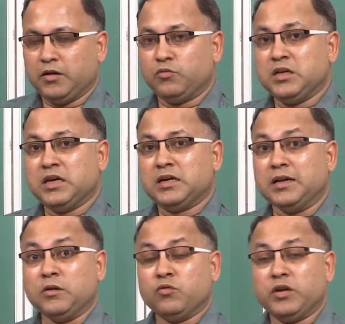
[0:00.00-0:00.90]
we are
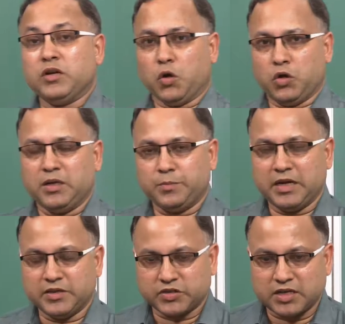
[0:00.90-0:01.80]
including only
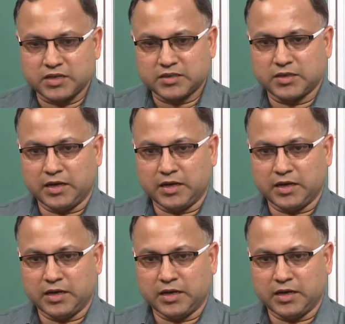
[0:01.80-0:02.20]
plane truss,